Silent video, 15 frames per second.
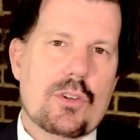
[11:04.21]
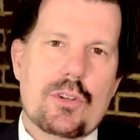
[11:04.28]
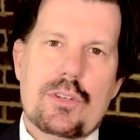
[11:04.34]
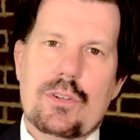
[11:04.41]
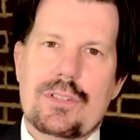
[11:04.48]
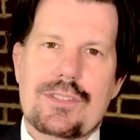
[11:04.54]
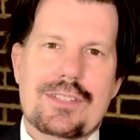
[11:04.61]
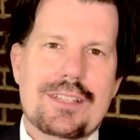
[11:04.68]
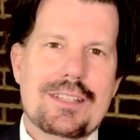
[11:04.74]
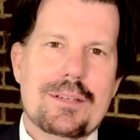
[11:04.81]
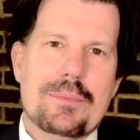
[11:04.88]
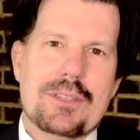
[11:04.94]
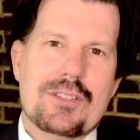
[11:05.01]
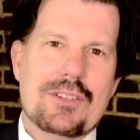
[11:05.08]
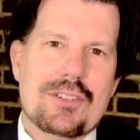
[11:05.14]
or you can see
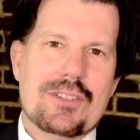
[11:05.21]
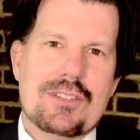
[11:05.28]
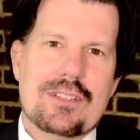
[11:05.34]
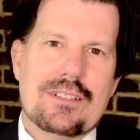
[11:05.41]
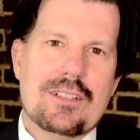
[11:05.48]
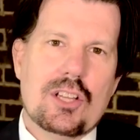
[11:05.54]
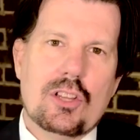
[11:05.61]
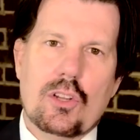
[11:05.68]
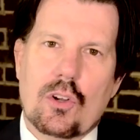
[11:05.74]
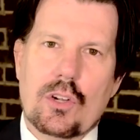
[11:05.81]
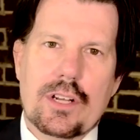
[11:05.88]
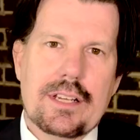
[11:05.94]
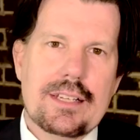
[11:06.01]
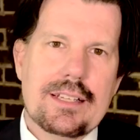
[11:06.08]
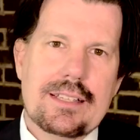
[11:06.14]
them as just
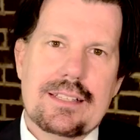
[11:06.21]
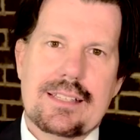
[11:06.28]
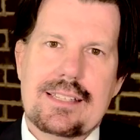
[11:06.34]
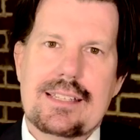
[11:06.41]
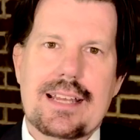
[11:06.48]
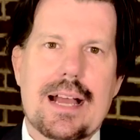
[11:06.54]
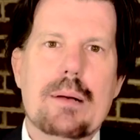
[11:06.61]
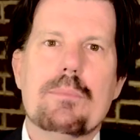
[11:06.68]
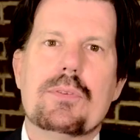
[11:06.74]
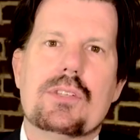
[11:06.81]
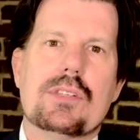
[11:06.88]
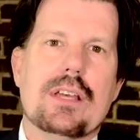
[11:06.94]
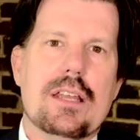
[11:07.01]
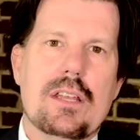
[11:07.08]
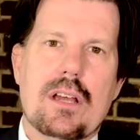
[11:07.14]
learning
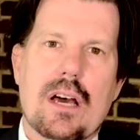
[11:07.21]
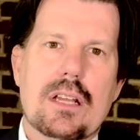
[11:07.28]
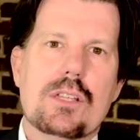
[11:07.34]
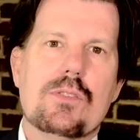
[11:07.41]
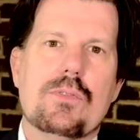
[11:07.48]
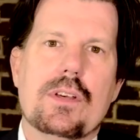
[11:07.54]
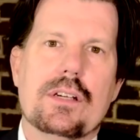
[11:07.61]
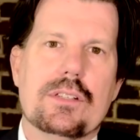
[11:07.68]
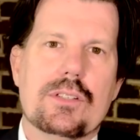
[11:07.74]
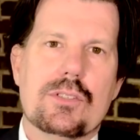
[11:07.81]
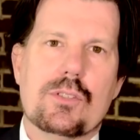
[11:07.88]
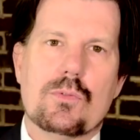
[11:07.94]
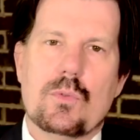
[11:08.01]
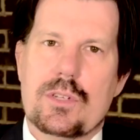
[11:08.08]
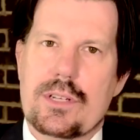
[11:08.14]
steps and not as
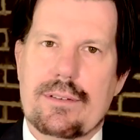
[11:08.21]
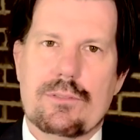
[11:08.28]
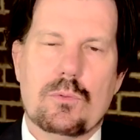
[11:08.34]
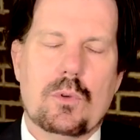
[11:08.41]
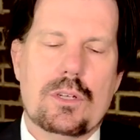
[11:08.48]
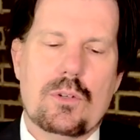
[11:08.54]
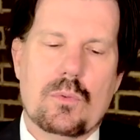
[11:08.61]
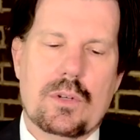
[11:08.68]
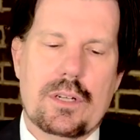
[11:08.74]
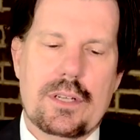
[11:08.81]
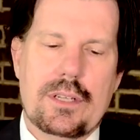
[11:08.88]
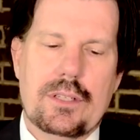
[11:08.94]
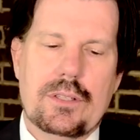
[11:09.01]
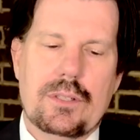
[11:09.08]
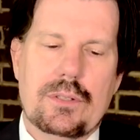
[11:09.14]
failures, whichever one you want to
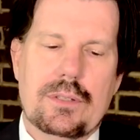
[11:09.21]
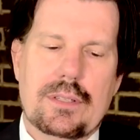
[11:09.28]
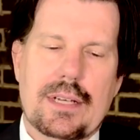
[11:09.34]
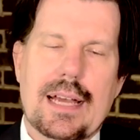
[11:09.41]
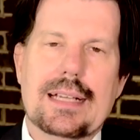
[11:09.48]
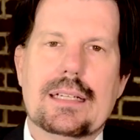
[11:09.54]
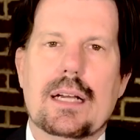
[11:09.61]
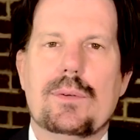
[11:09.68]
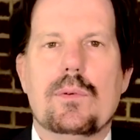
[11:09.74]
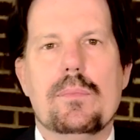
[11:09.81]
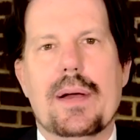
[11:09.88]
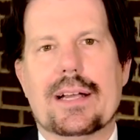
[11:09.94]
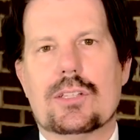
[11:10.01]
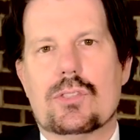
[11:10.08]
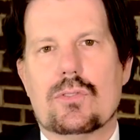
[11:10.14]
do, and coming
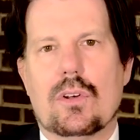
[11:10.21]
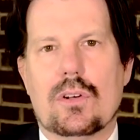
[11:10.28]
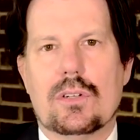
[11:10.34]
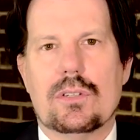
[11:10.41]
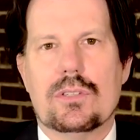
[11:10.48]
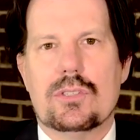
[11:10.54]
back stronger.